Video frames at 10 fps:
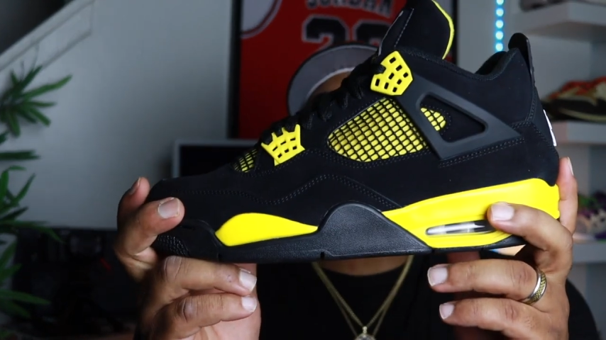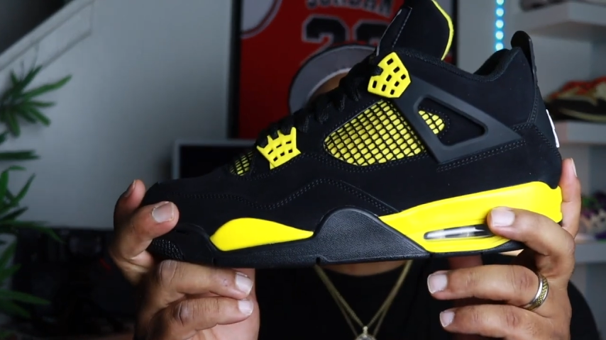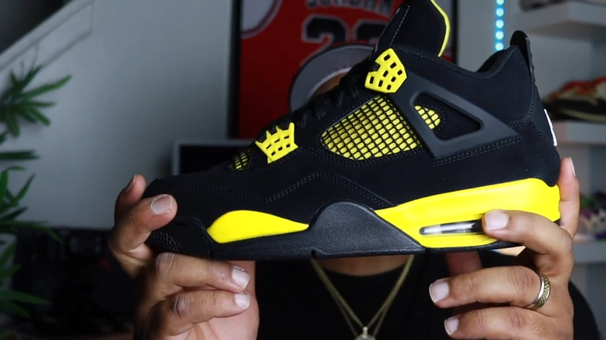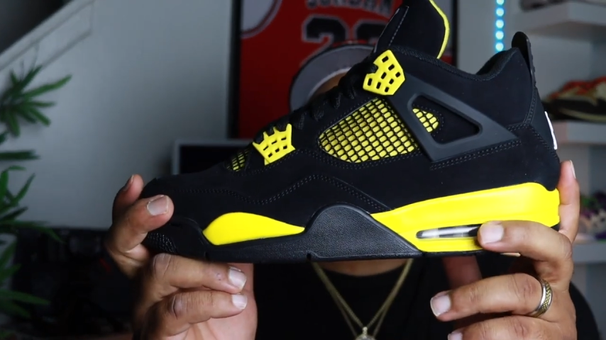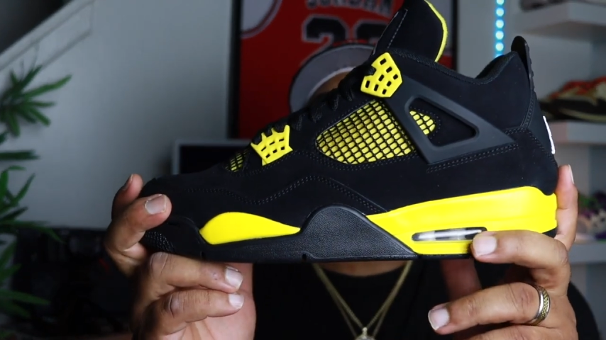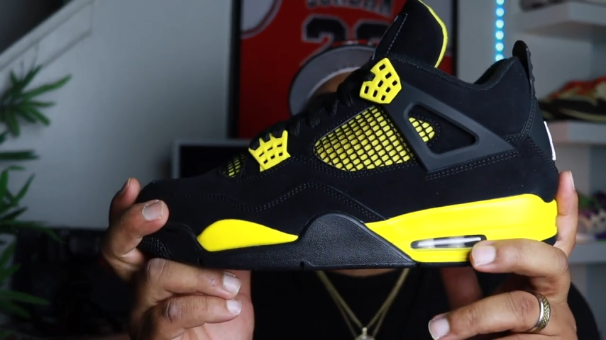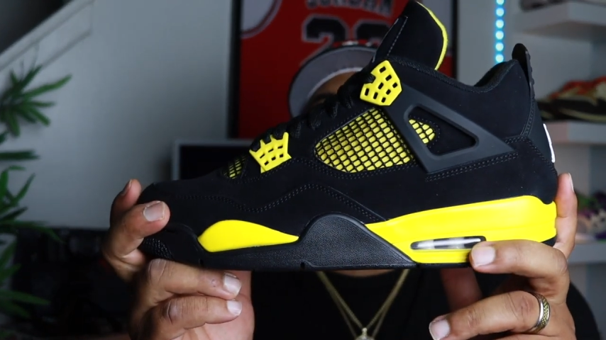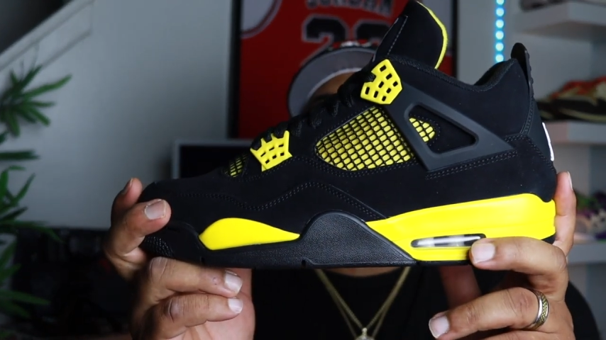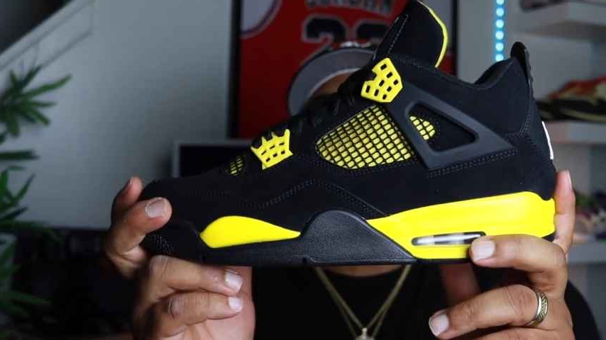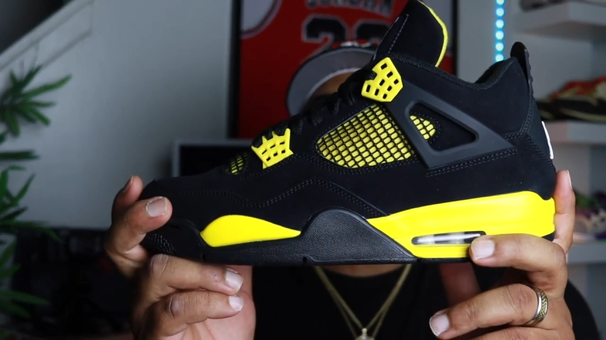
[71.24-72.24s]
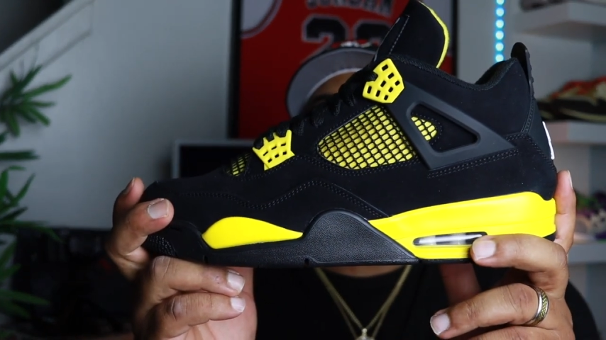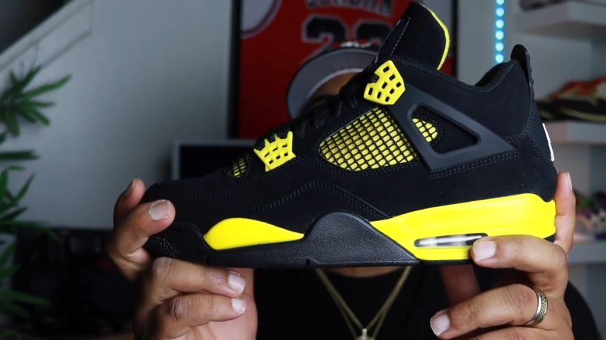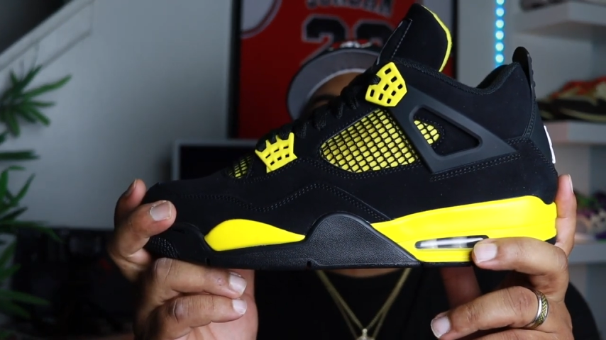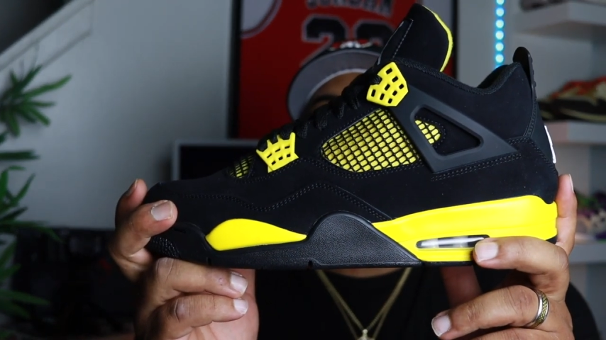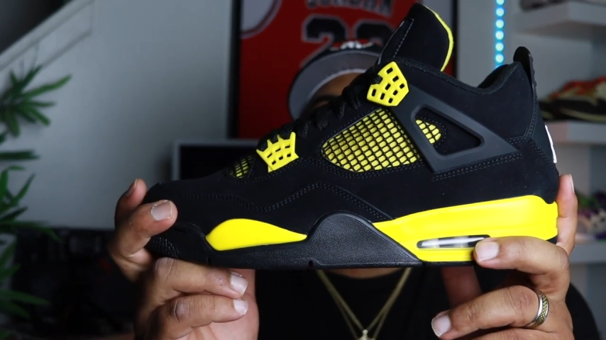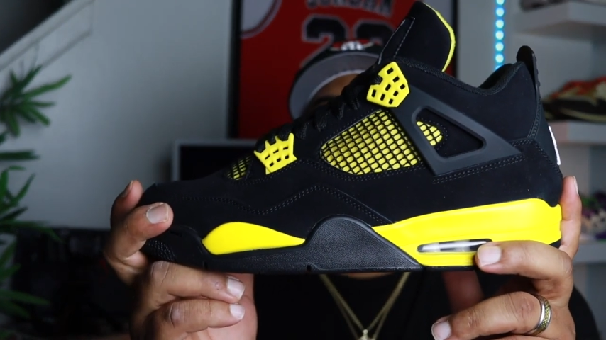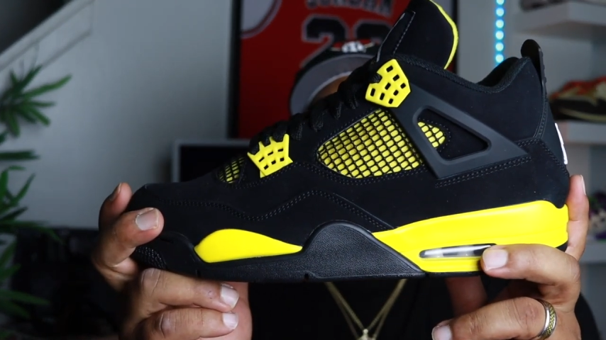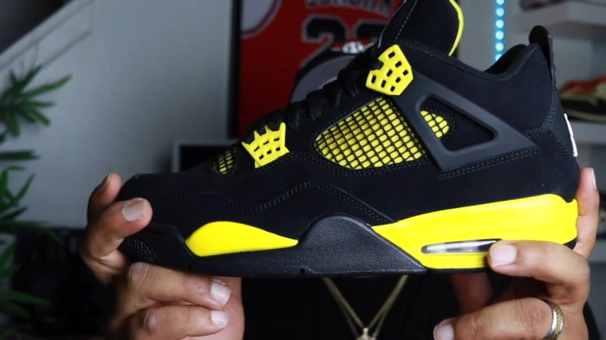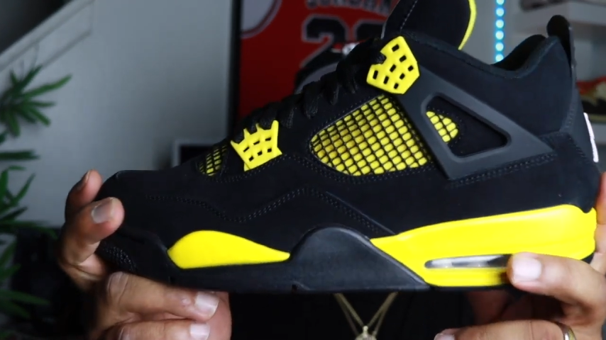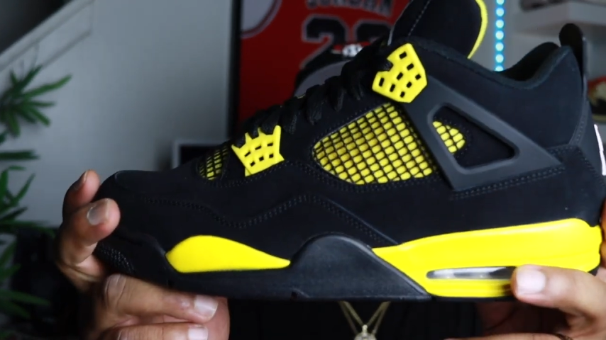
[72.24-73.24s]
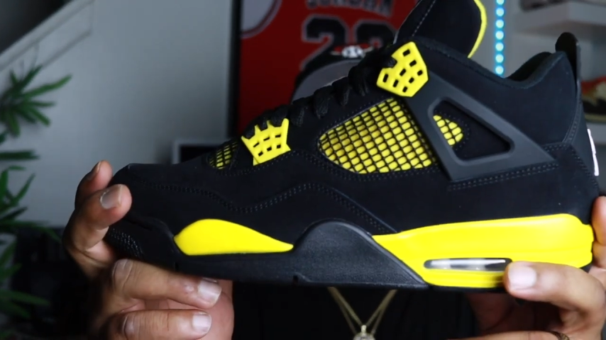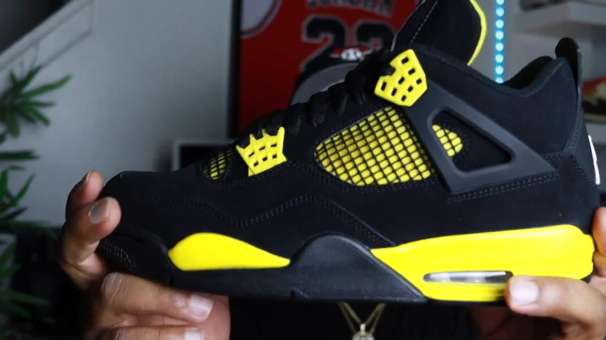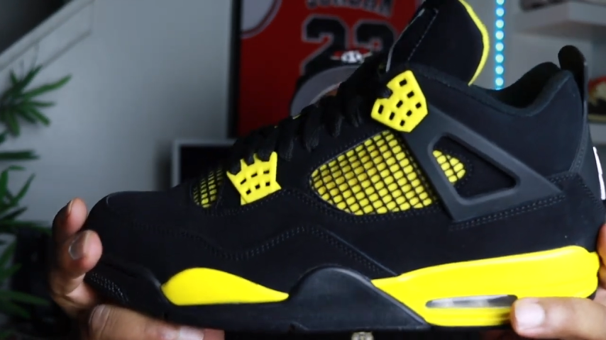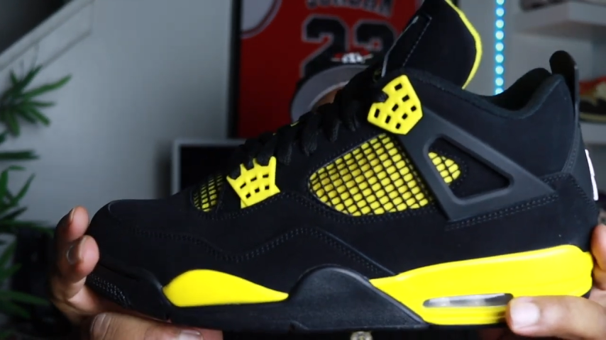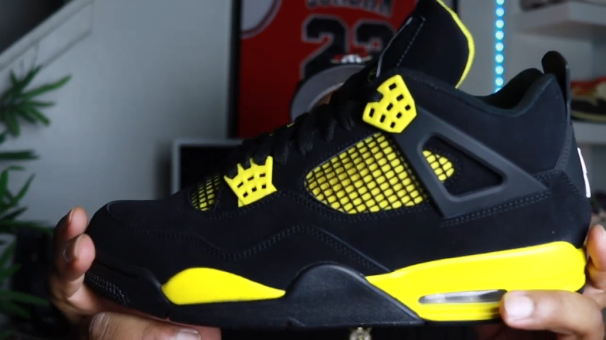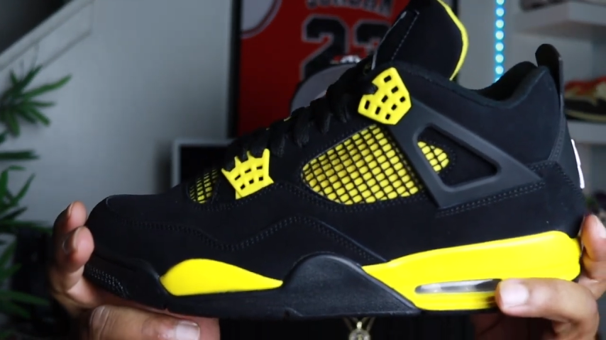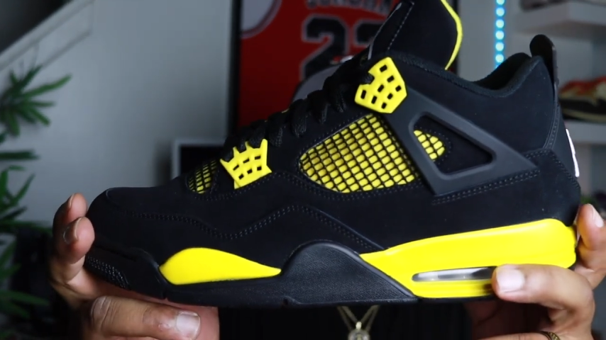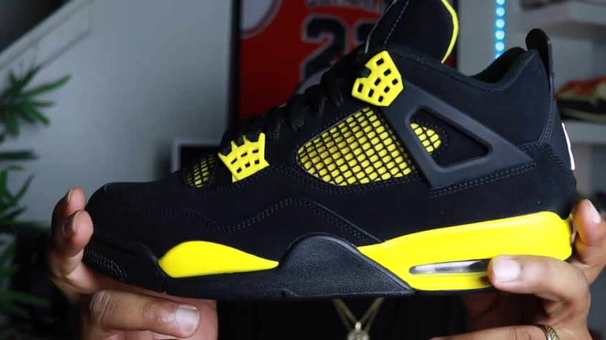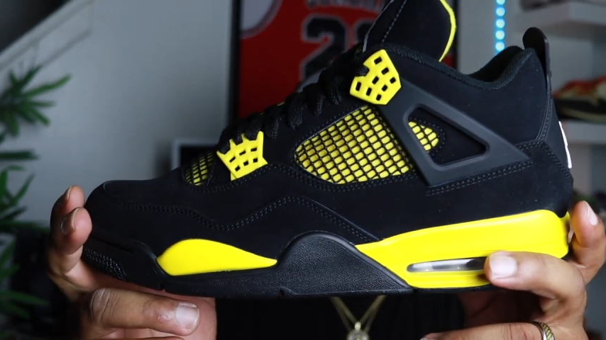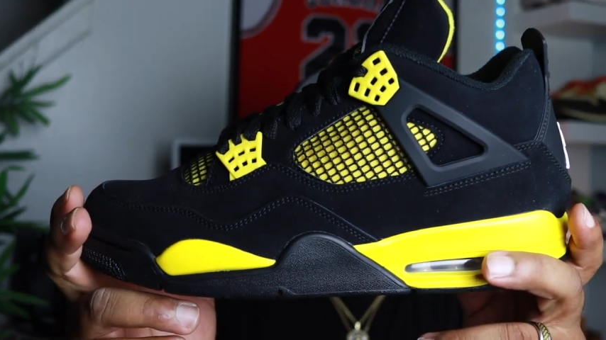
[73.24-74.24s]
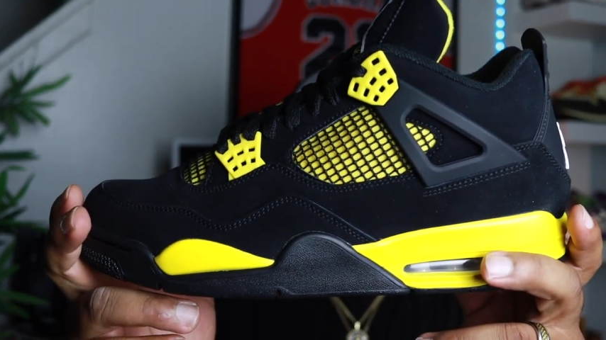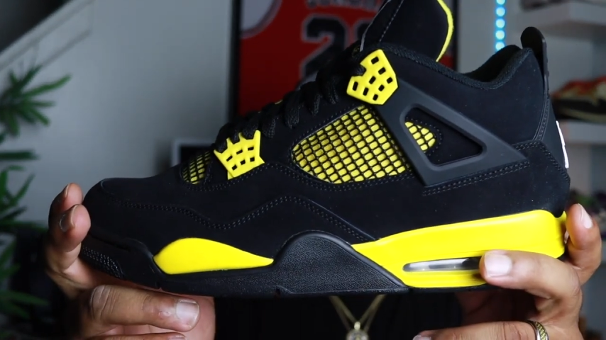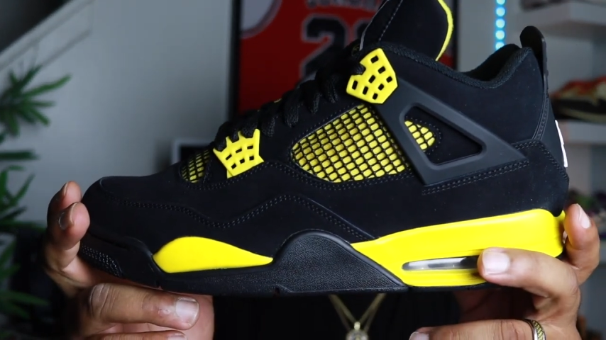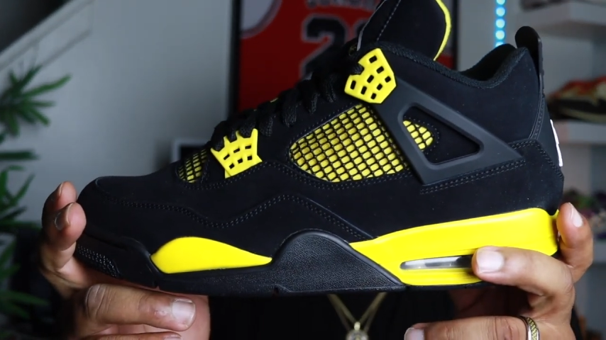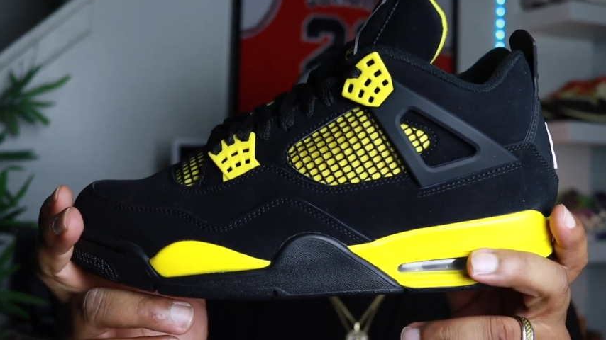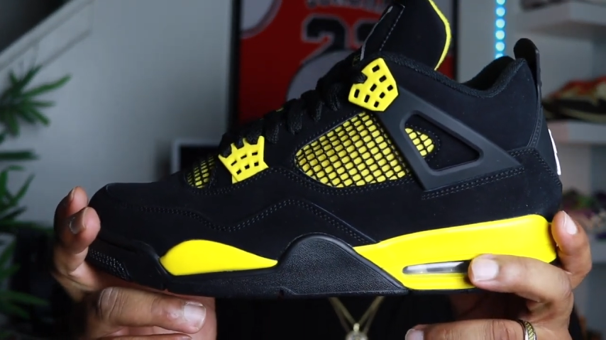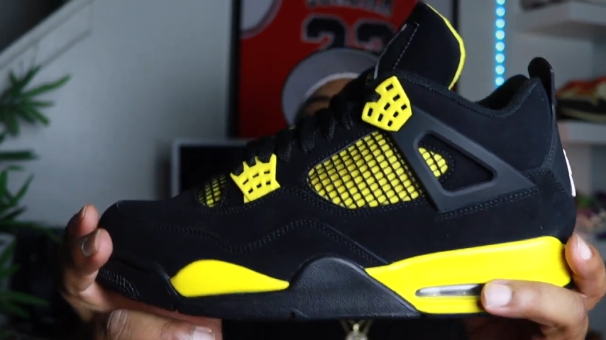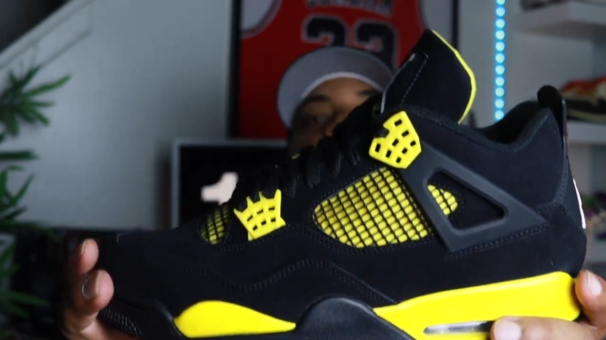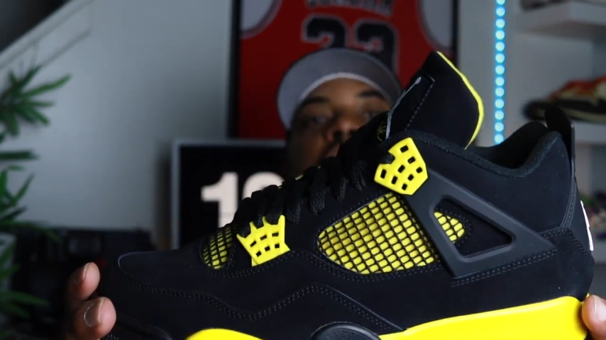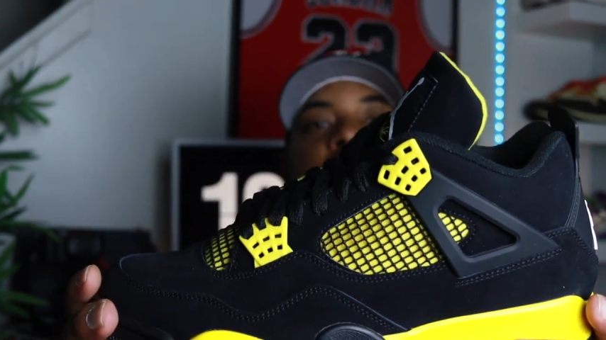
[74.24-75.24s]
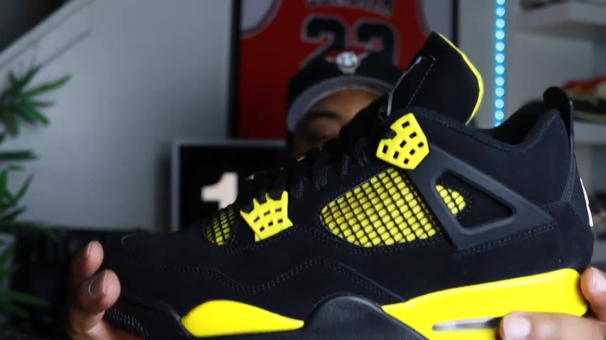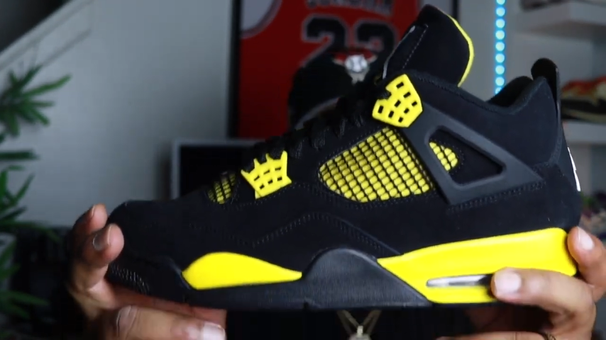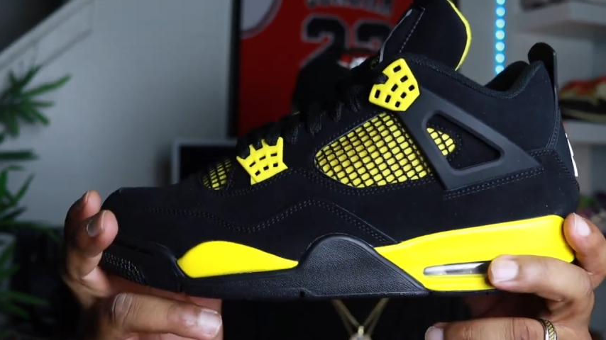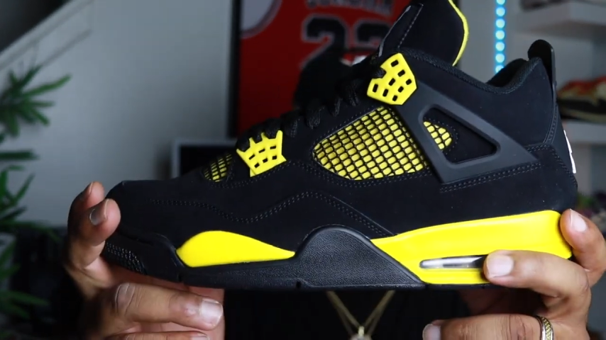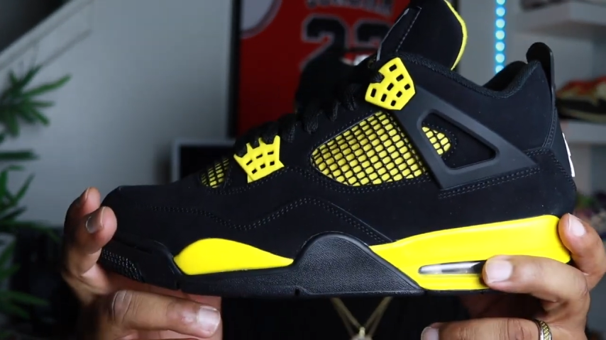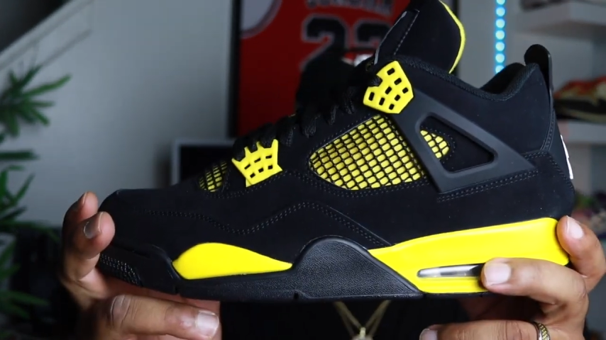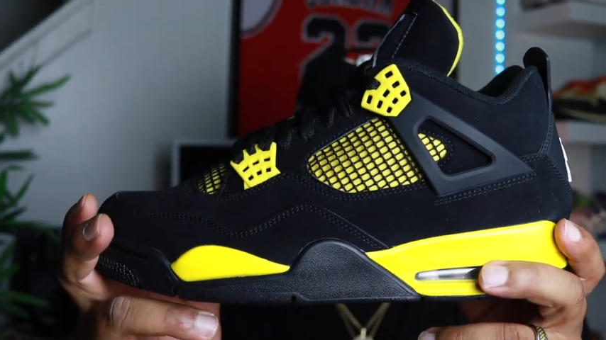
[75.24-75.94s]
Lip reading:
(no speaker visible)